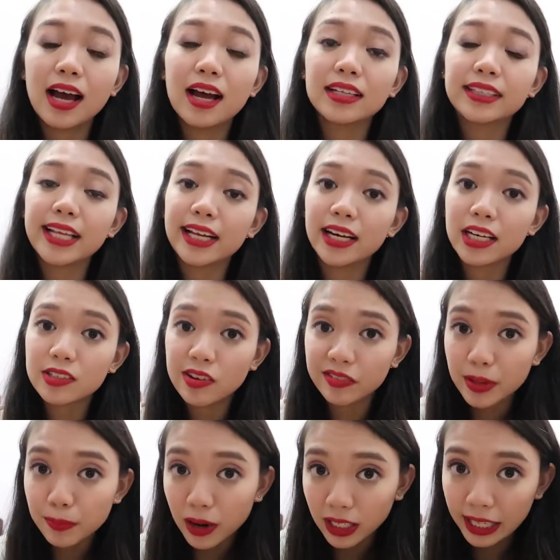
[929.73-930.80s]
a Taylor
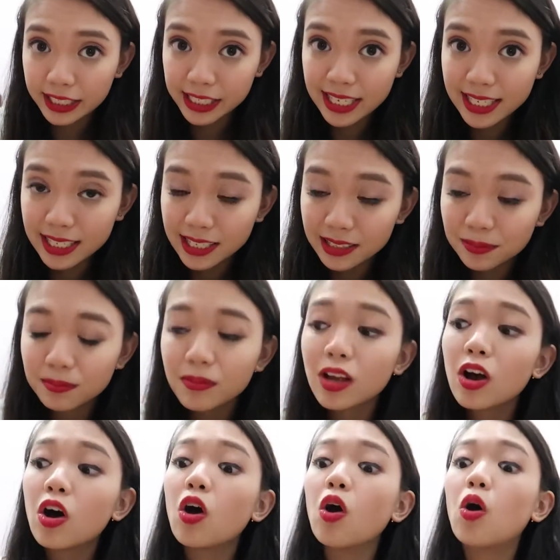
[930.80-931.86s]
Swift apologist,
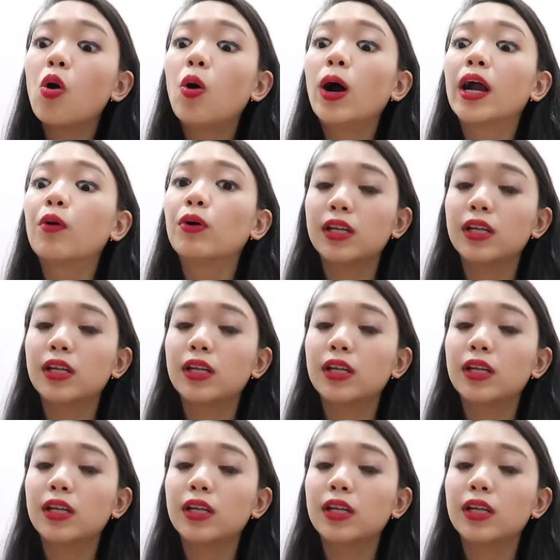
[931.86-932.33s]
or